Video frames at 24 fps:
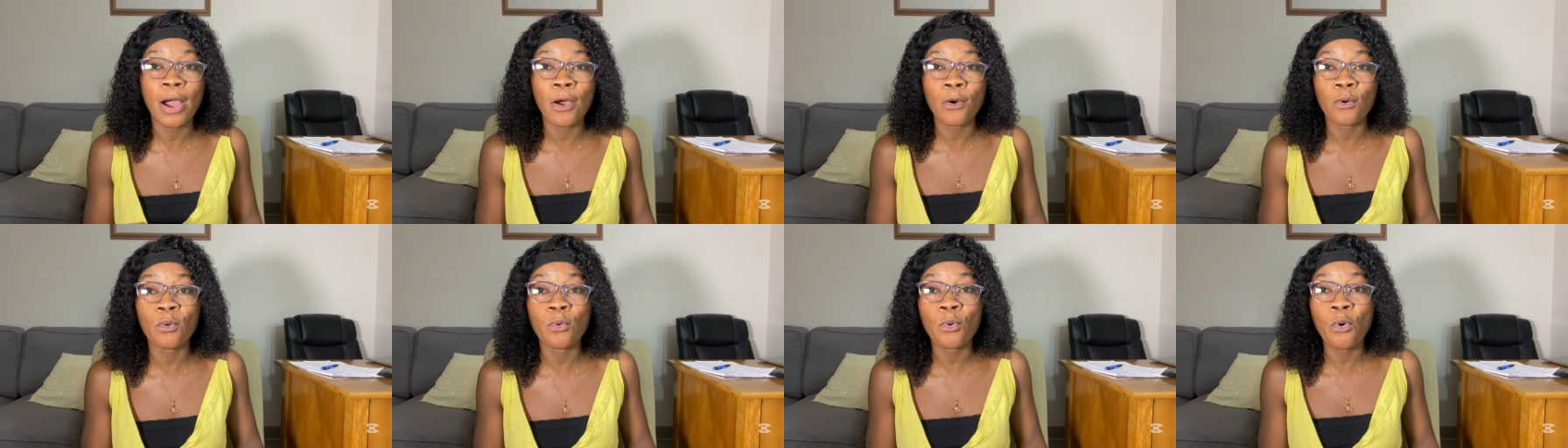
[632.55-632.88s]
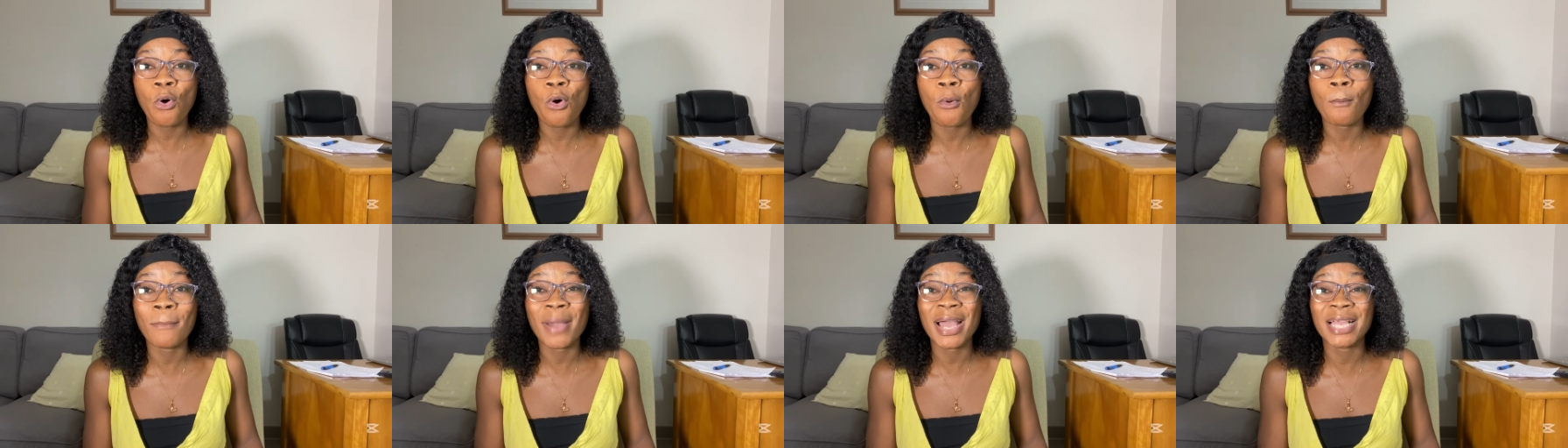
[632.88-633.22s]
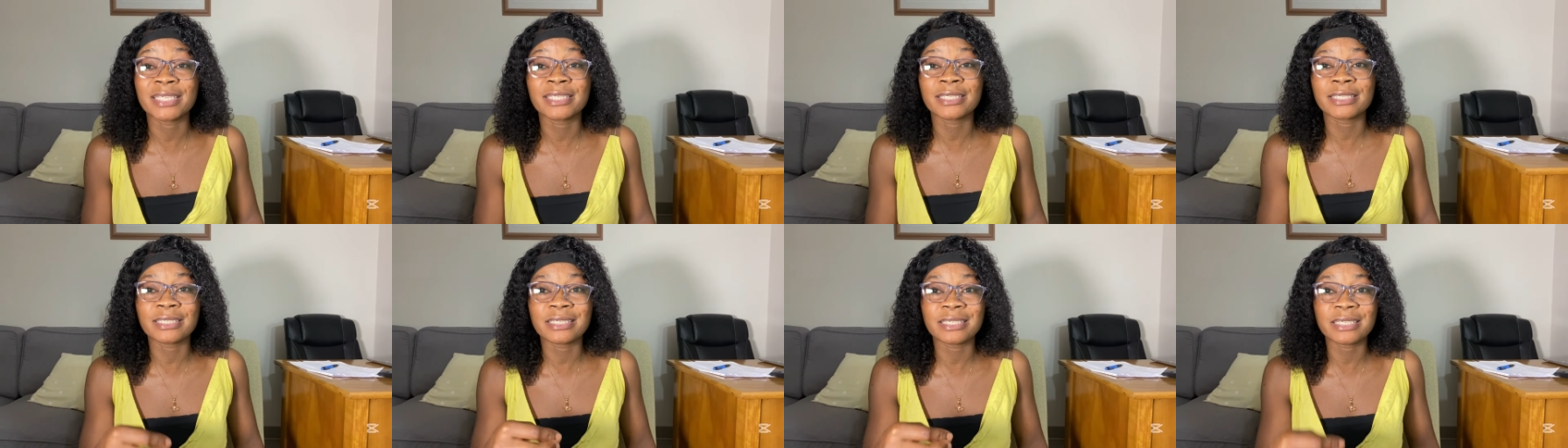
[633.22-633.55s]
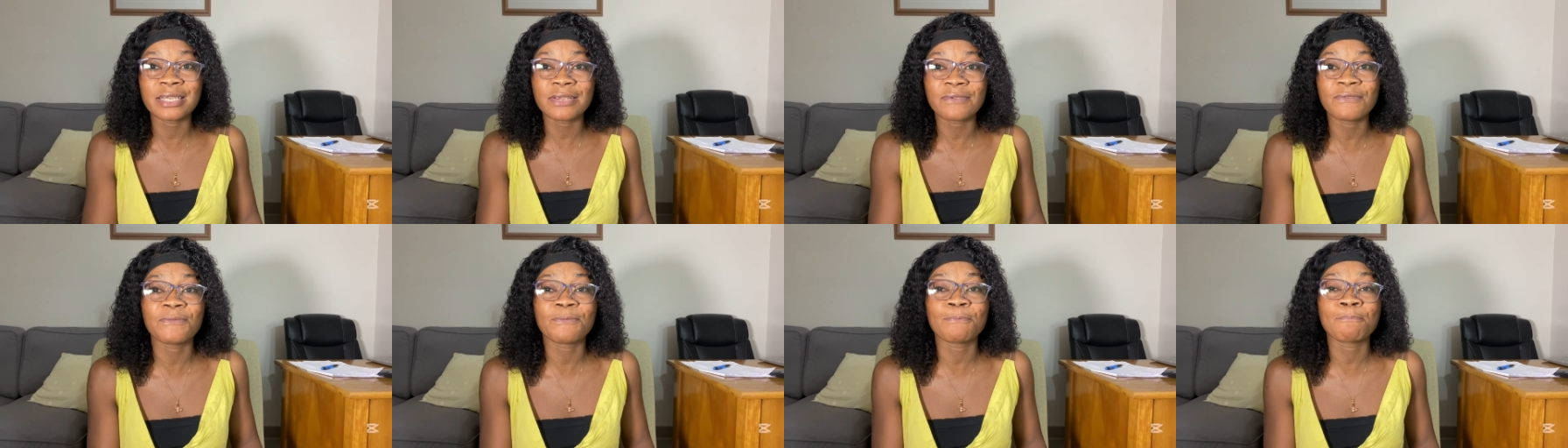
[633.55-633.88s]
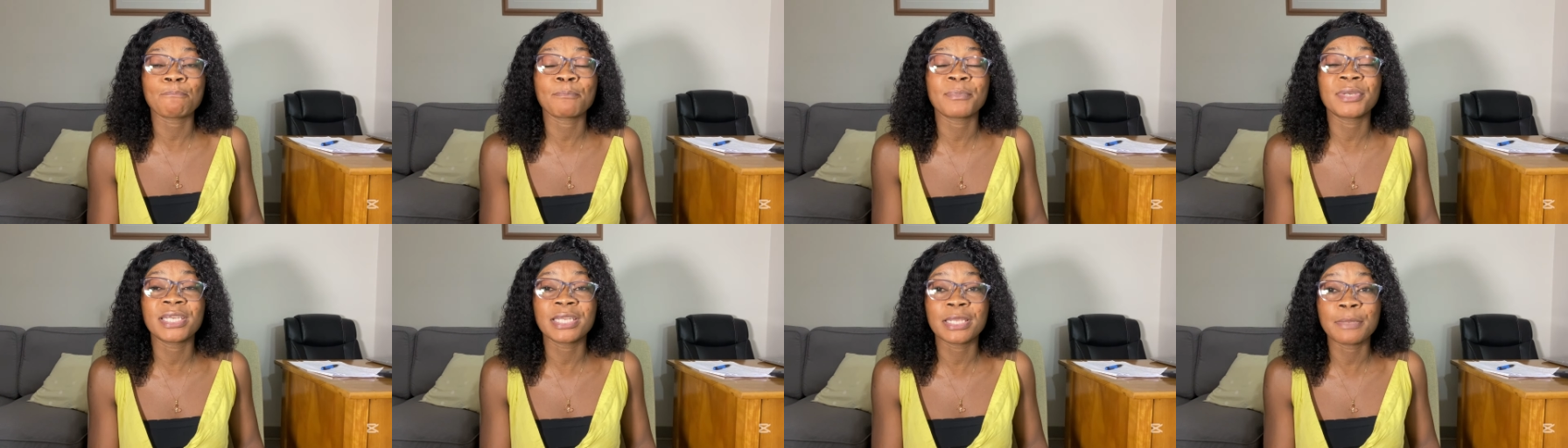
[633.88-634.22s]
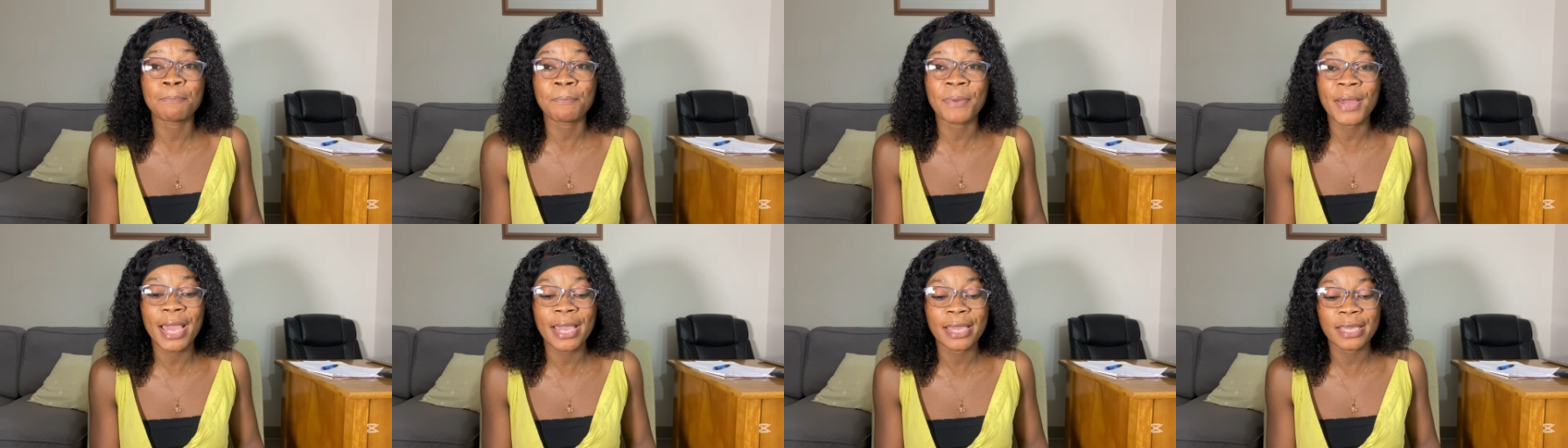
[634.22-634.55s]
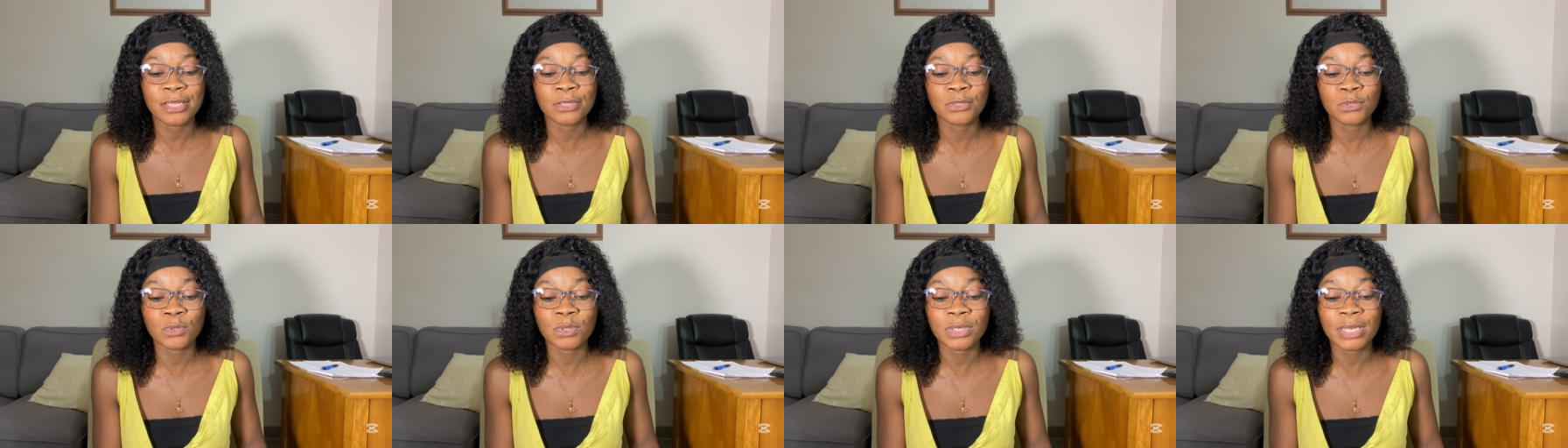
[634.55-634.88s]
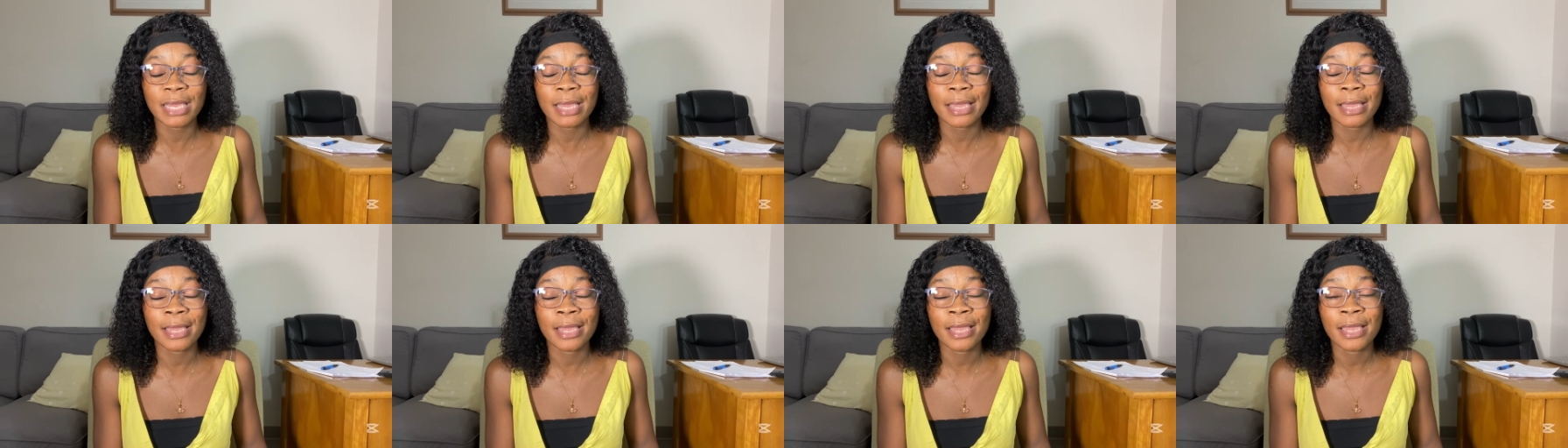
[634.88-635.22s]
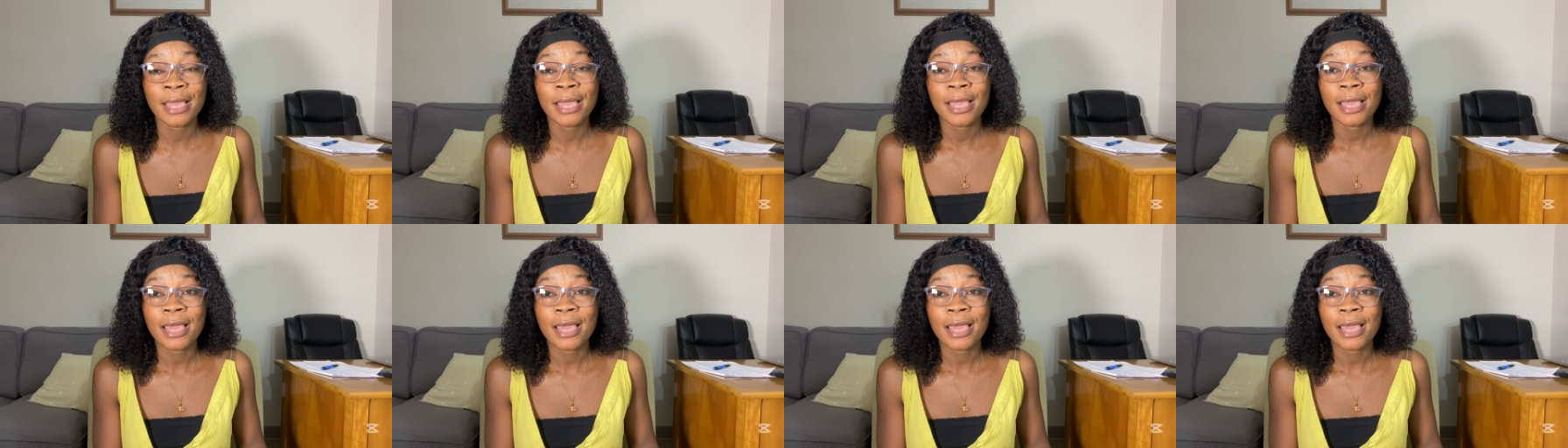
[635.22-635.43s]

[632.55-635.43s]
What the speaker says: I'll go much deeper into the